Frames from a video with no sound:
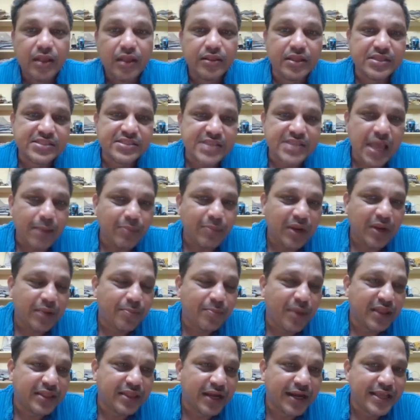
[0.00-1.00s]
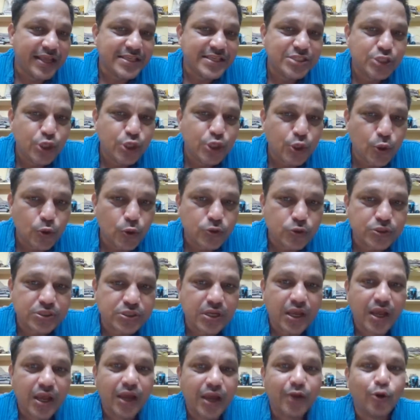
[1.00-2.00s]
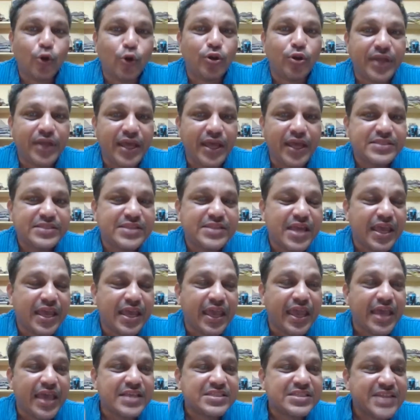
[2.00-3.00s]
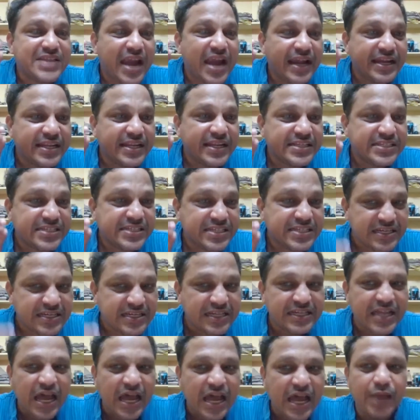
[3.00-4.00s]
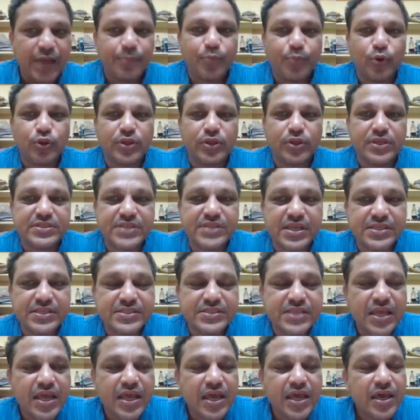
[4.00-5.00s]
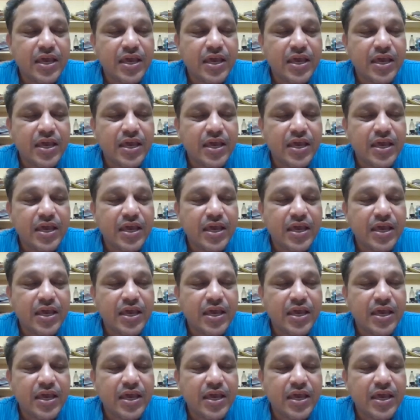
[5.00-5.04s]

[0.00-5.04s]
The sampling method is used to test a statistical hypothesis